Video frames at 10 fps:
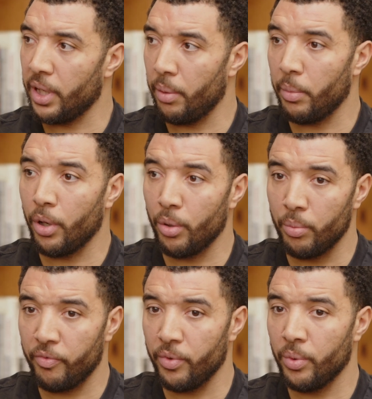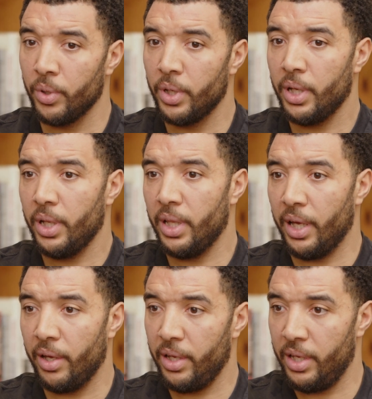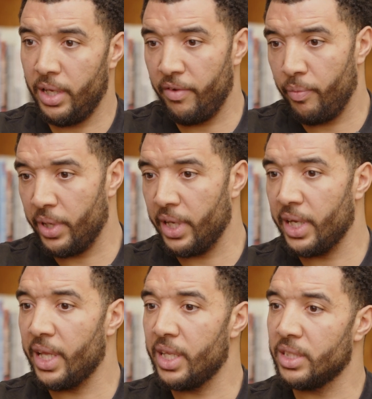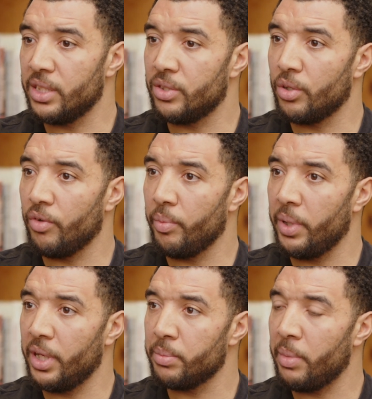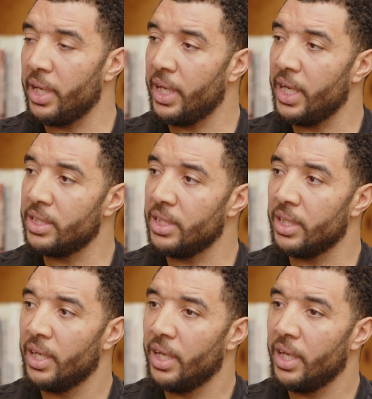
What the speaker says: And I'm hopeful that if we can get this into government, it's mandated,